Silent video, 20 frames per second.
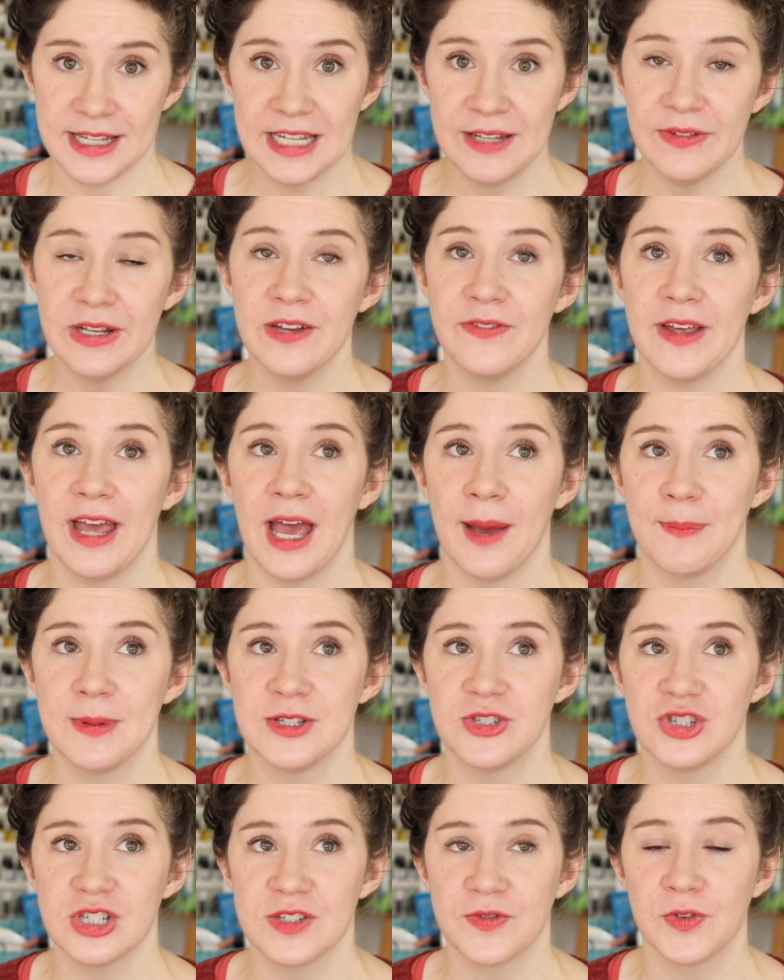even if it
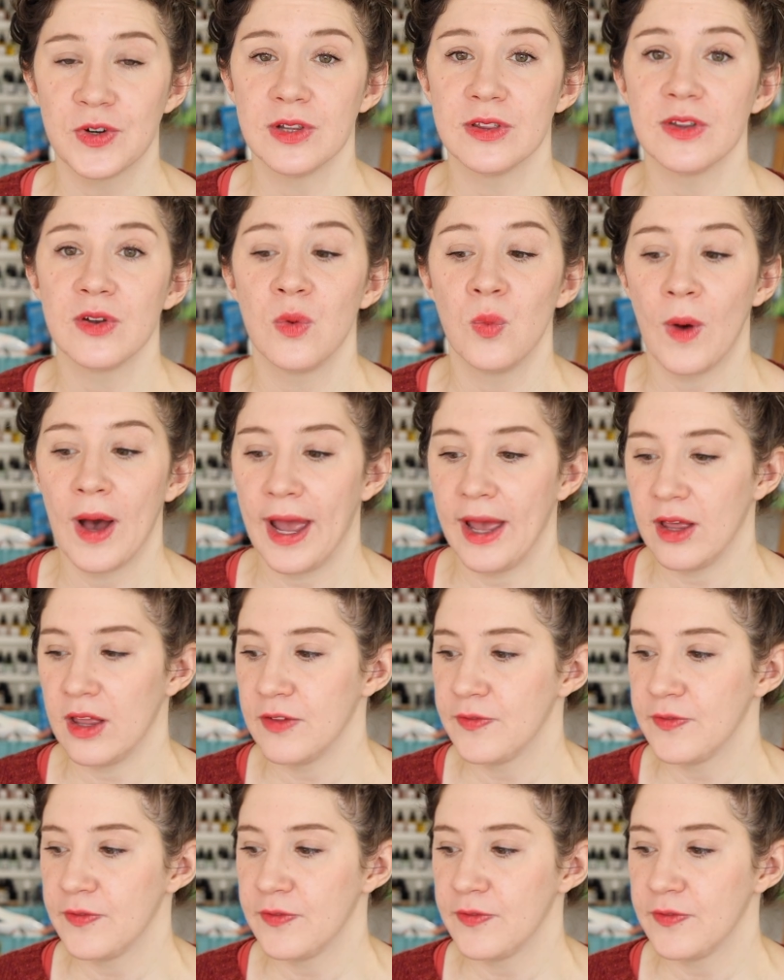happens just for a little while.